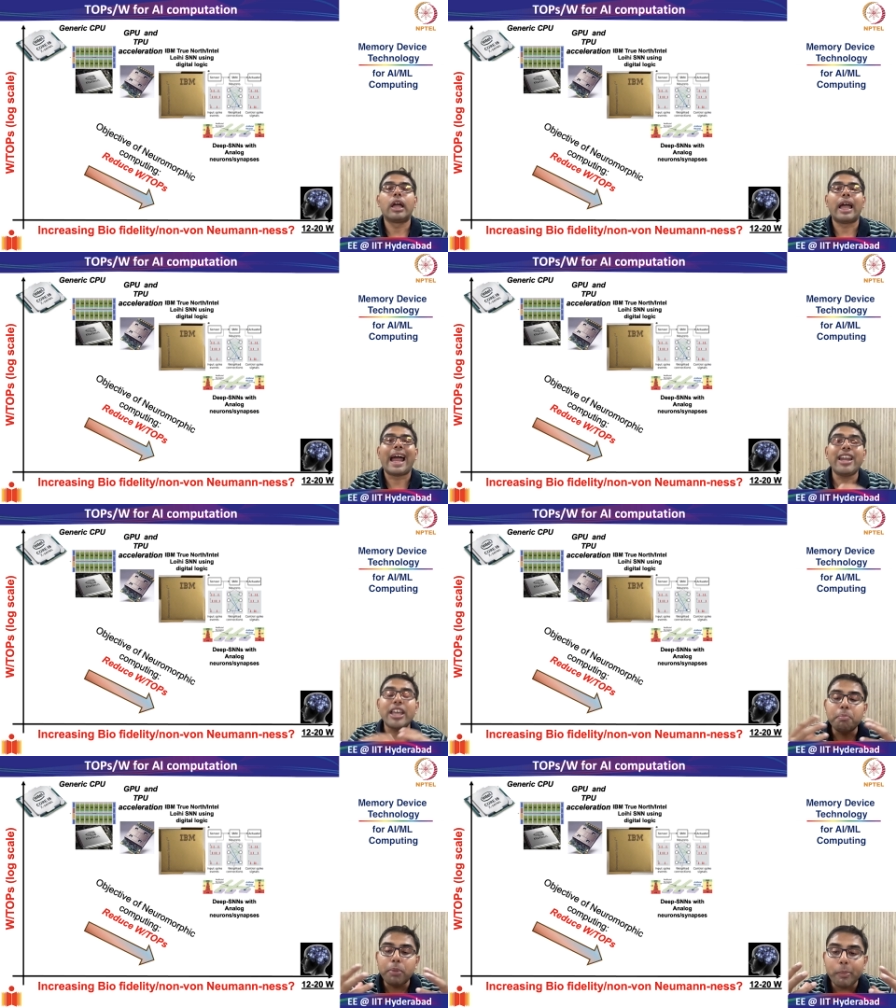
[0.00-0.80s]
and
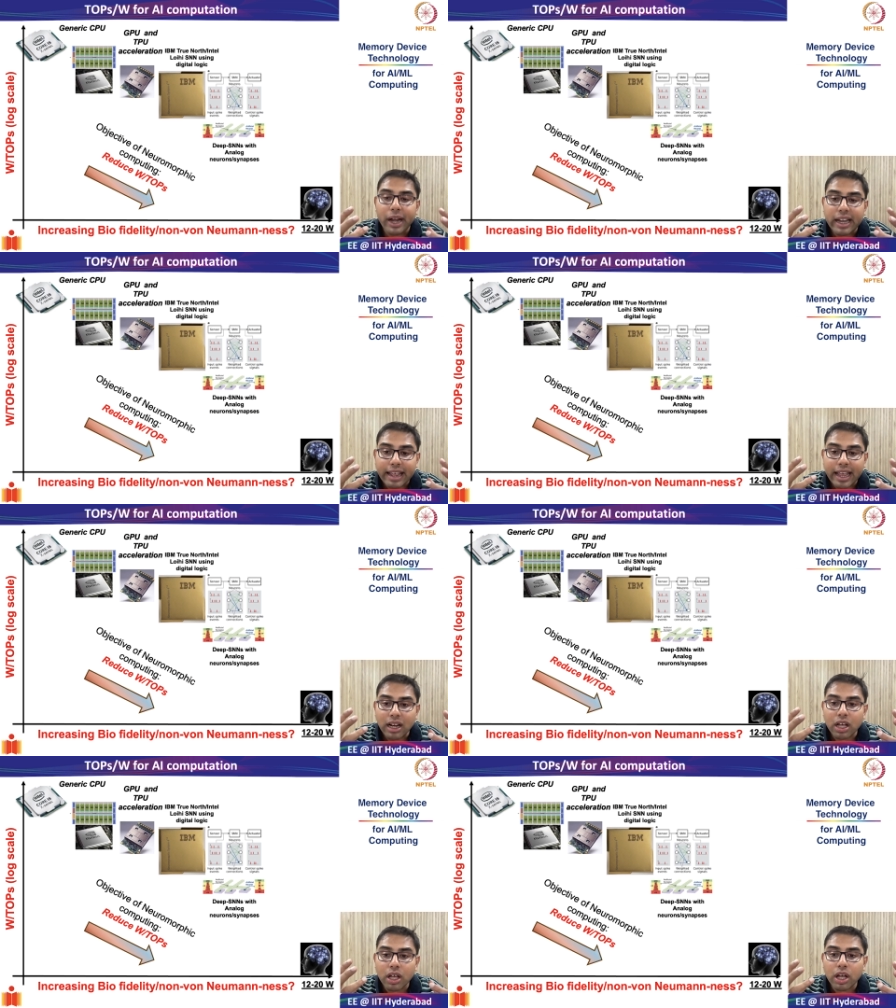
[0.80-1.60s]

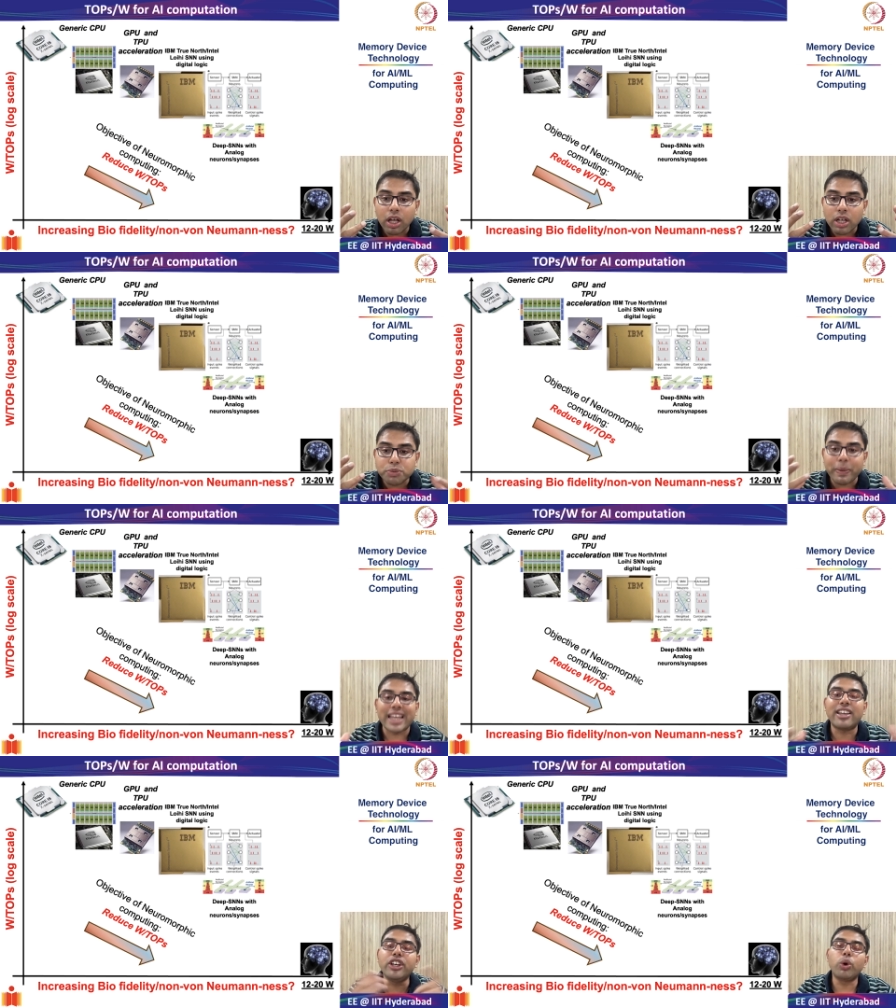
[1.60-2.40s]
implementing
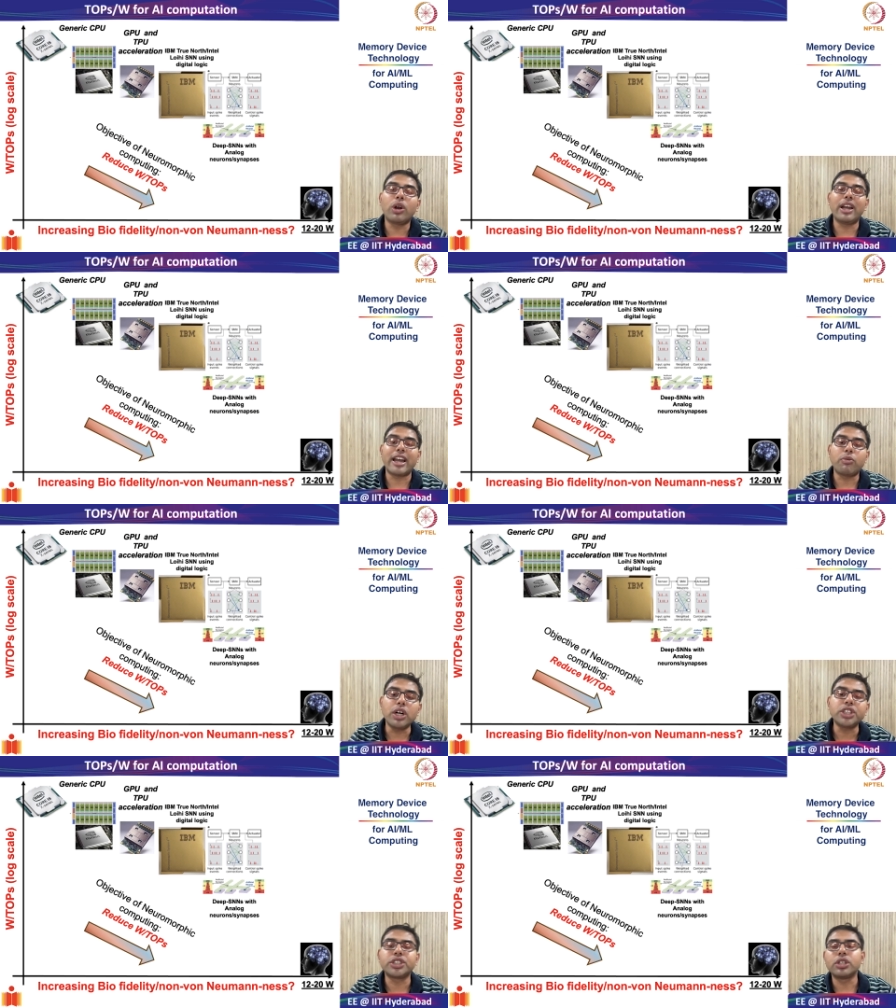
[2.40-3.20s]
spiking neural
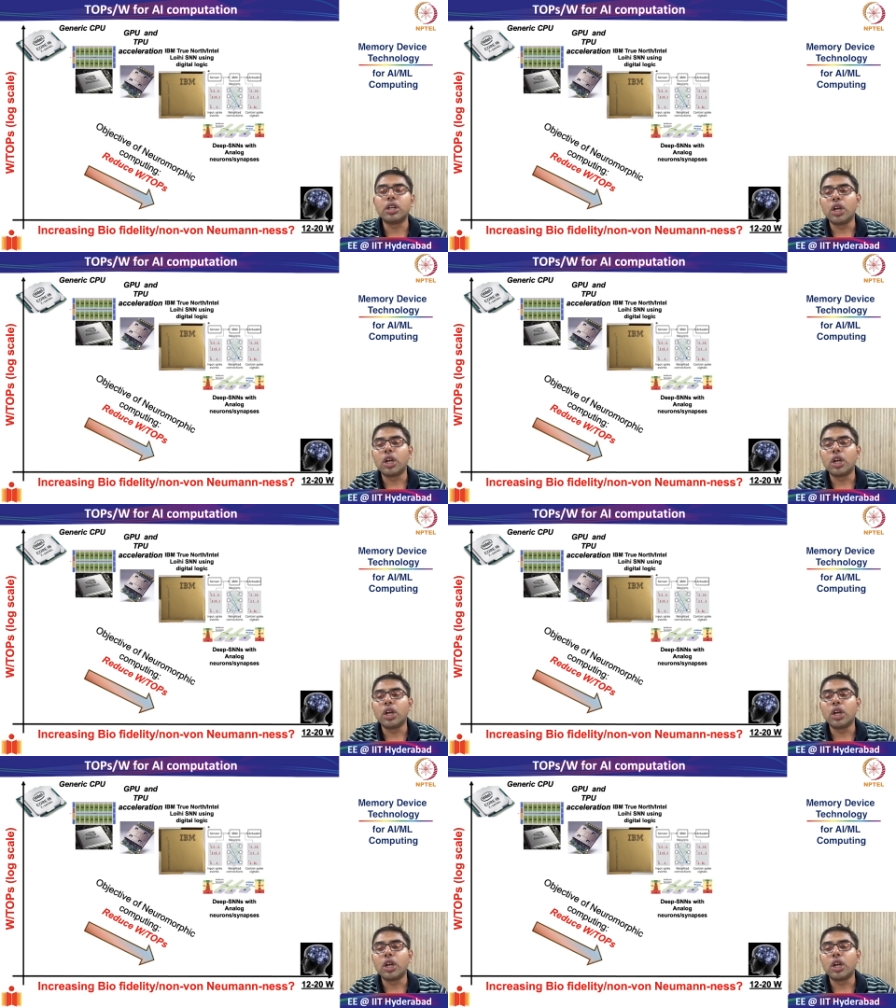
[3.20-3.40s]
networks